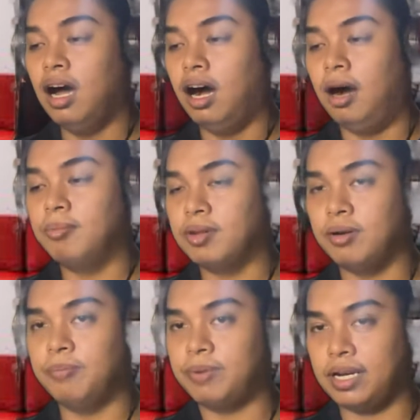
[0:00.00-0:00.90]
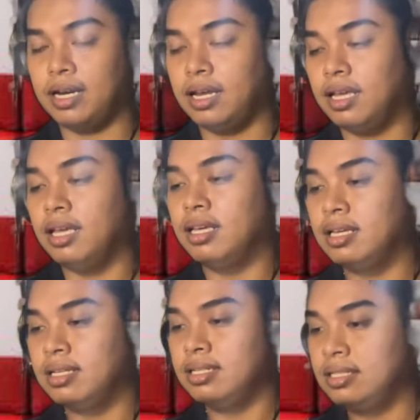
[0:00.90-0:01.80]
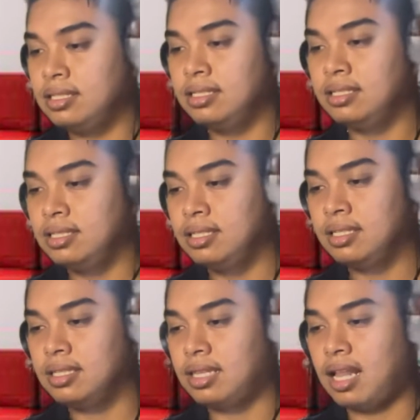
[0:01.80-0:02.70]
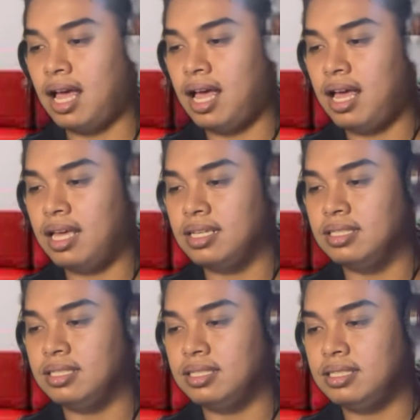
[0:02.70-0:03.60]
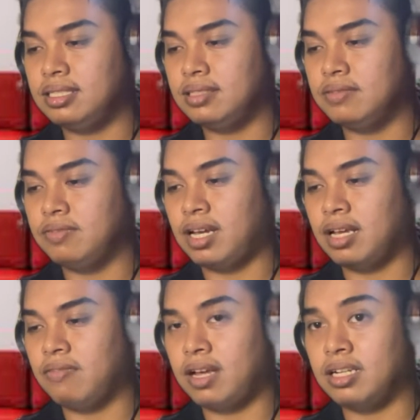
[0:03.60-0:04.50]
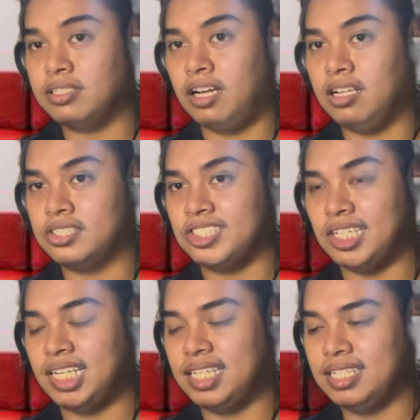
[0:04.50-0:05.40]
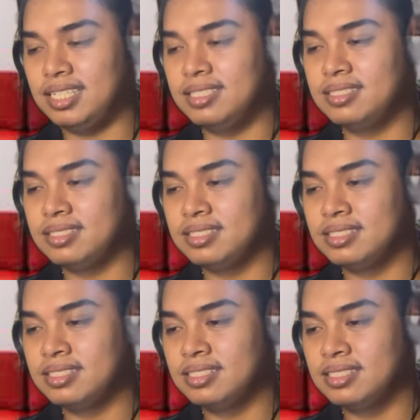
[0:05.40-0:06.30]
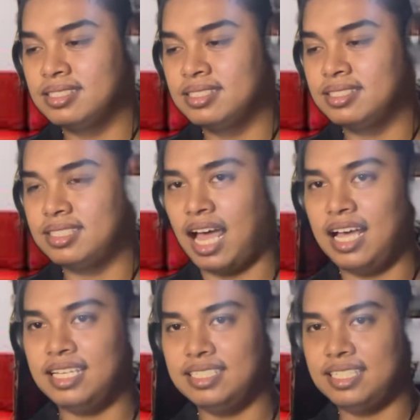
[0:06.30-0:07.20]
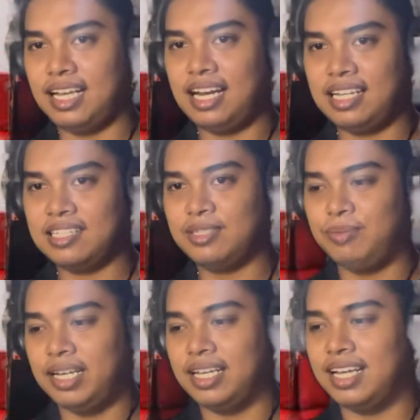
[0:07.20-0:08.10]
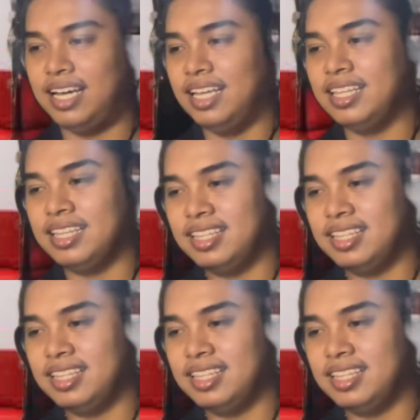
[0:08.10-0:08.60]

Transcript: pretty. Nice. Very, very sultry. Nice. I like the smiling guy.